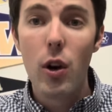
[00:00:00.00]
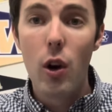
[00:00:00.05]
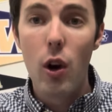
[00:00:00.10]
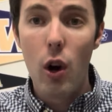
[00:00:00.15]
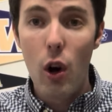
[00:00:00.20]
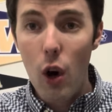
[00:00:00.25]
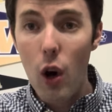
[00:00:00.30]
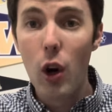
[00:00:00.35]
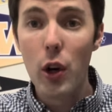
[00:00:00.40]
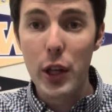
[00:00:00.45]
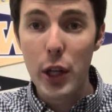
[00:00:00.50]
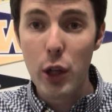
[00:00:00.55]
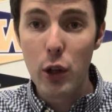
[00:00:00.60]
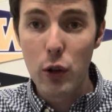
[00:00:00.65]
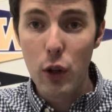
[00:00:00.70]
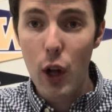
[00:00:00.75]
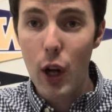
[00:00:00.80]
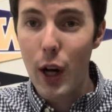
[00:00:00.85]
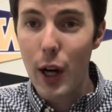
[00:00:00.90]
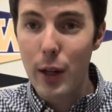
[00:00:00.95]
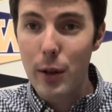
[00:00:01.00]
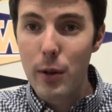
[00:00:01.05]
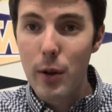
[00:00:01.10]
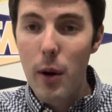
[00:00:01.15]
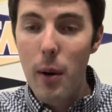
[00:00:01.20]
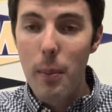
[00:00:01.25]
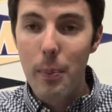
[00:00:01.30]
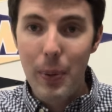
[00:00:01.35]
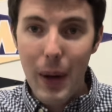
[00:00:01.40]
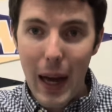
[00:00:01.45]
all year long.
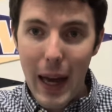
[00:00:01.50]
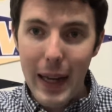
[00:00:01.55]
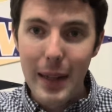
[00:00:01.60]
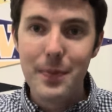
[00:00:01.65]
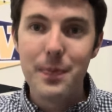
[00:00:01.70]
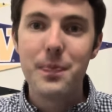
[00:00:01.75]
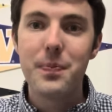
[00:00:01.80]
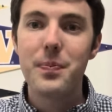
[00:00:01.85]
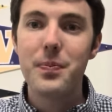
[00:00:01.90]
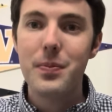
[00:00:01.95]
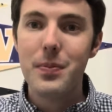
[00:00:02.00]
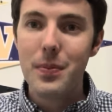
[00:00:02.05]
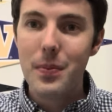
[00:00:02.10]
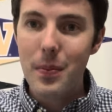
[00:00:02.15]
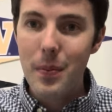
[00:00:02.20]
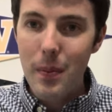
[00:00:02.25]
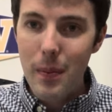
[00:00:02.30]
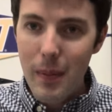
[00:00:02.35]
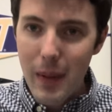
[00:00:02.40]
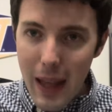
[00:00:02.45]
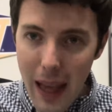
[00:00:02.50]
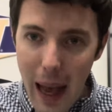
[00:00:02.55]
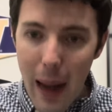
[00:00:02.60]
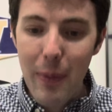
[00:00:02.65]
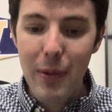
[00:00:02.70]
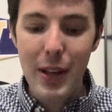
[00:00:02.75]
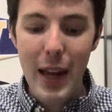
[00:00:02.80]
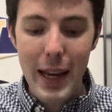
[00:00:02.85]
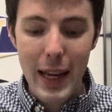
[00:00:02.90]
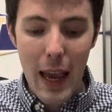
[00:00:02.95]
But App
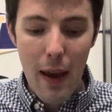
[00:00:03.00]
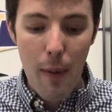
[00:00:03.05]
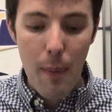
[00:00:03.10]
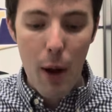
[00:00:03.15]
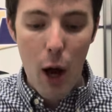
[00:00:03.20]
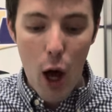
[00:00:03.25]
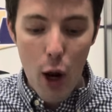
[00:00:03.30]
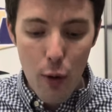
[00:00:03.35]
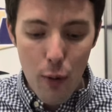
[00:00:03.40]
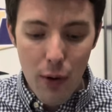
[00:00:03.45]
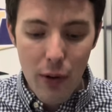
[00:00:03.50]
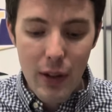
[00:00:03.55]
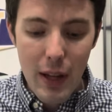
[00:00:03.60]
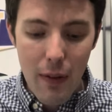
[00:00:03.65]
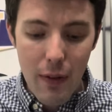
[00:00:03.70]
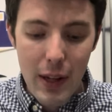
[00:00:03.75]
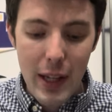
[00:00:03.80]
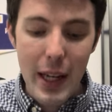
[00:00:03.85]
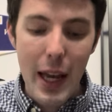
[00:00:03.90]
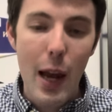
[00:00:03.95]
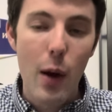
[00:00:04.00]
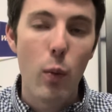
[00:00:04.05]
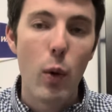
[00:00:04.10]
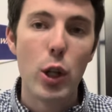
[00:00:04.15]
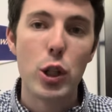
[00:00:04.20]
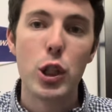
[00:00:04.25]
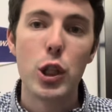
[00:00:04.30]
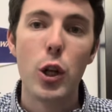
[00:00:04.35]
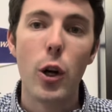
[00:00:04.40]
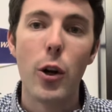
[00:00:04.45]
State gave up one hundred seventy-eight
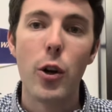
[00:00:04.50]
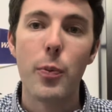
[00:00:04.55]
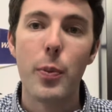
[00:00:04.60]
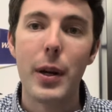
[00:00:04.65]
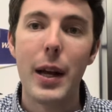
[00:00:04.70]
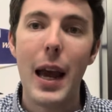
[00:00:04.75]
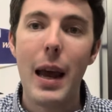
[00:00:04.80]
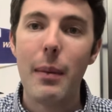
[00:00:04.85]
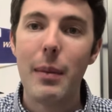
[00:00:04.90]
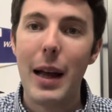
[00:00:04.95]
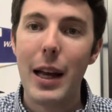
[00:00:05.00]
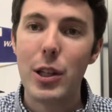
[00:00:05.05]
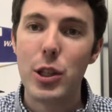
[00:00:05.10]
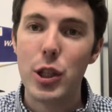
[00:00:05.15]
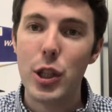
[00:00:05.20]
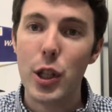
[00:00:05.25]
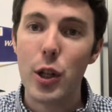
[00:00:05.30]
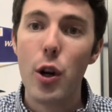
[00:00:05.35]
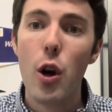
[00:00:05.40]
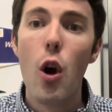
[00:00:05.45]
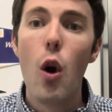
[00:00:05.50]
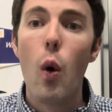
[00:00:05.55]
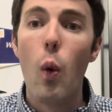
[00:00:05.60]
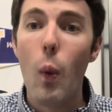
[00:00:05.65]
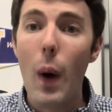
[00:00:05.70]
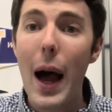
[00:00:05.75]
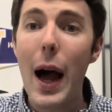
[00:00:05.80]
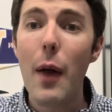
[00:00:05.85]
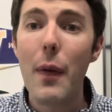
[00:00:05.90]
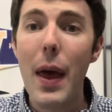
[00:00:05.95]
rushing yards per game last year.
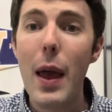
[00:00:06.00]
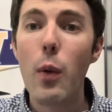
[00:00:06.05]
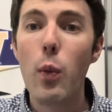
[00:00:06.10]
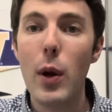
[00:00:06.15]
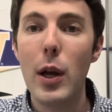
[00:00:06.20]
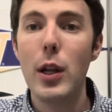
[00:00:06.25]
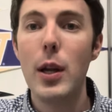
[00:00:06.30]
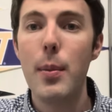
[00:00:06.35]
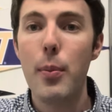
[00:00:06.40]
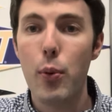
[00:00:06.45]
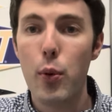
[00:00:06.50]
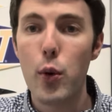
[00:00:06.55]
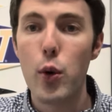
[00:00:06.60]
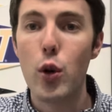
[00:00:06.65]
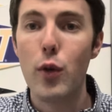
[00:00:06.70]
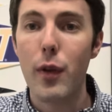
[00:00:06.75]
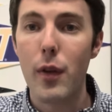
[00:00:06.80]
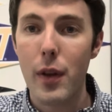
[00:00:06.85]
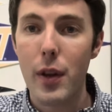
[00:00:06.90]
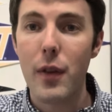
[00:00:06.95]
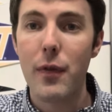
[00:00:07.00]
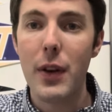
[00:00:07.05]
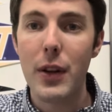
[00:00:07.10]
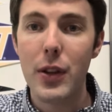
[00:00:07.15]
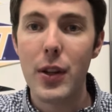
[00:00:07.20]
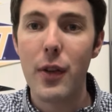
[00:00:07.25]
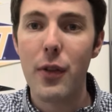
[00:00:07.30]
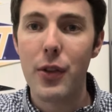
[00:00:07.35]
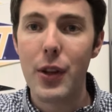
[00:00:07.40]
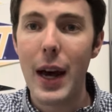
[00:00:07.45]
While they will improve on the
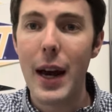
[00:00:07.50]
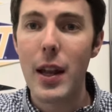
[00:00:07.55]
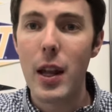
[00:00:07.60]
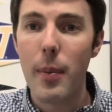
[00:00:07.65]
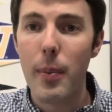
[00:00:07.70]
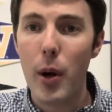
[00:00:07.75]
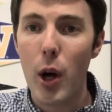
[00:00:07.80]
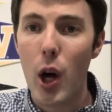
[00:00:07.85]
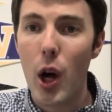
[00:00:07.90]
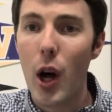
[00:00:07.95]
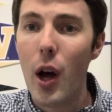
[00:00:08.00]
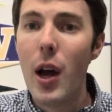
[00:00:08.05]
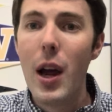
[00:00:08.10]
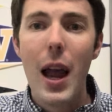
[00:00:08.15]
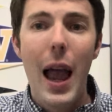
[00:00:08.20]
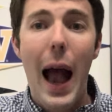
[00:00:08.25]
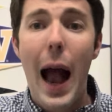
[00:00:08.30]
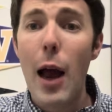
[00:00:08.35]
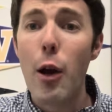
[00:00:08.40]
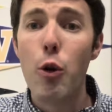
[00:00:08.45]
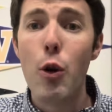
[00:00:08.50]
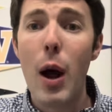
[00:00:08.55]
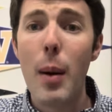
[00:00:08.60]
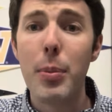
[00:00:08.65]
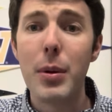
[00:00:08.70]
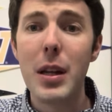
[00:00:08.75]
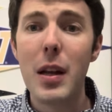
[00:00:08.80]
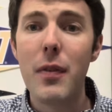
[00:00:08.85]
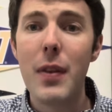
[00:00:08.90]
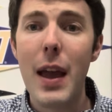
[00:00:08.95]
defensive side of the ball, I do not
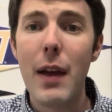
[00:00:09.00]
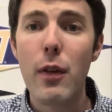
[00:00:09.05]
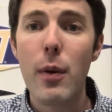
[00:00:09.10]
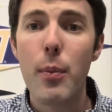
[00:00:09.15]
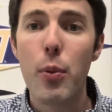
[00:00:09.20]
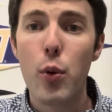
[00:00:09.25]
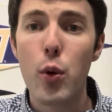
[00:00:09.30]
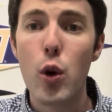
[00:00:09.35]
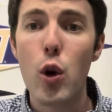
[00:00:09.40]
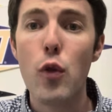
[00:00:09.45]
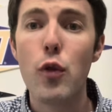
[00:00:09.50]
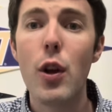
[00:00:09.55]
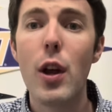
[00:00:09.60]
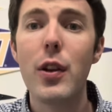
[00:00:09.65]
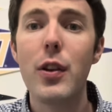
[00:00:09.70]
believe they've improved